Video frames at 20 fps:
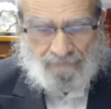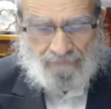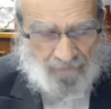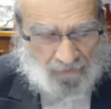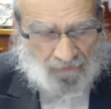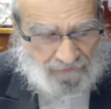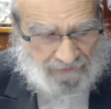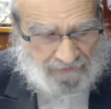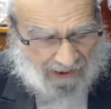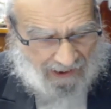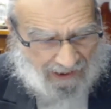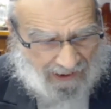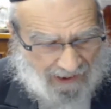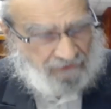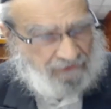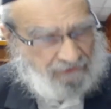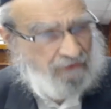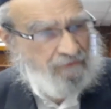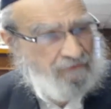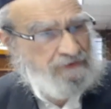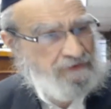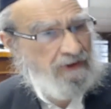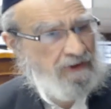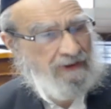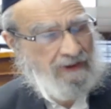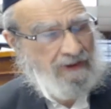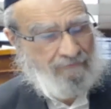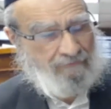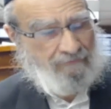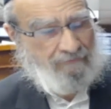Because action there is
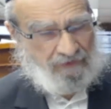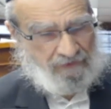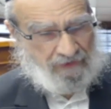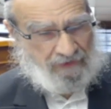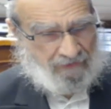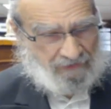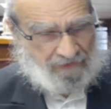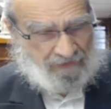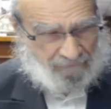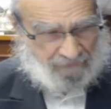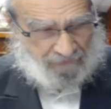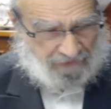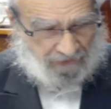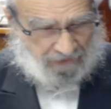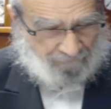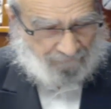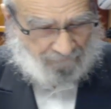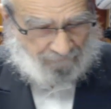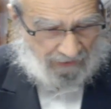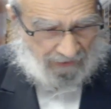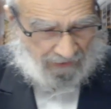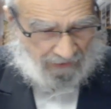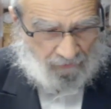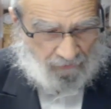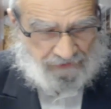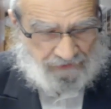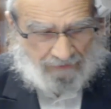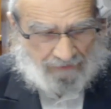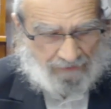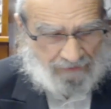in there is in from
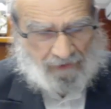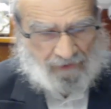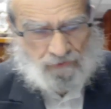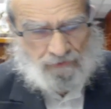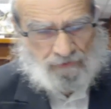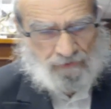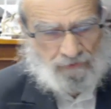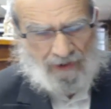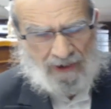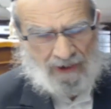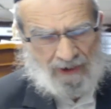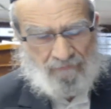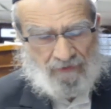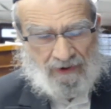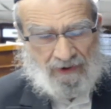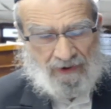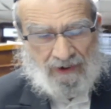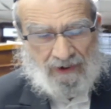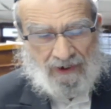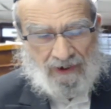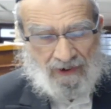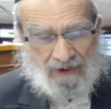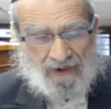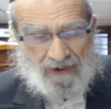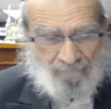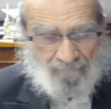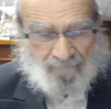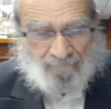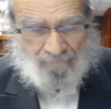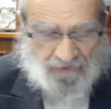Kabbalah say
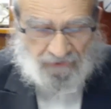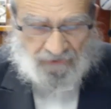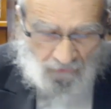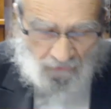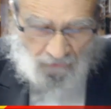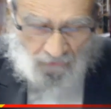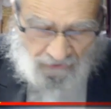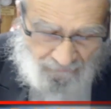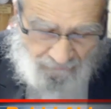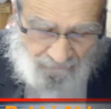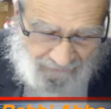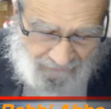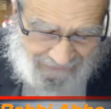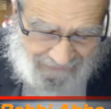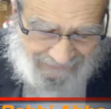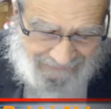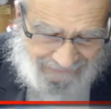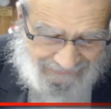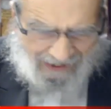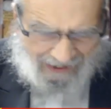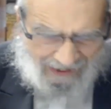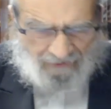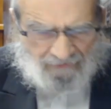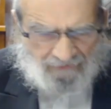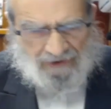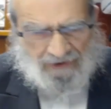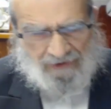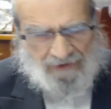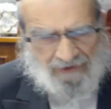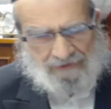But in order to bring that
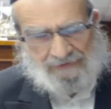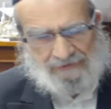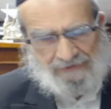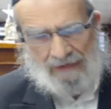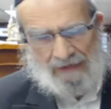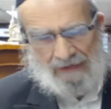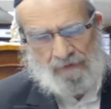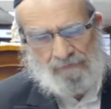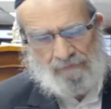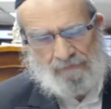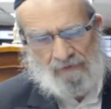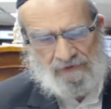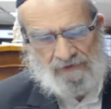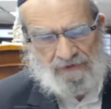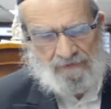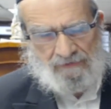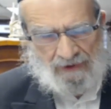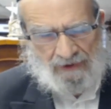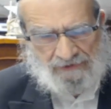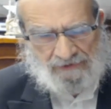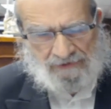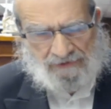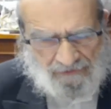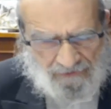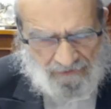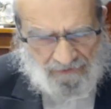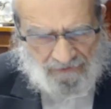out, Talmud maybe the Maise.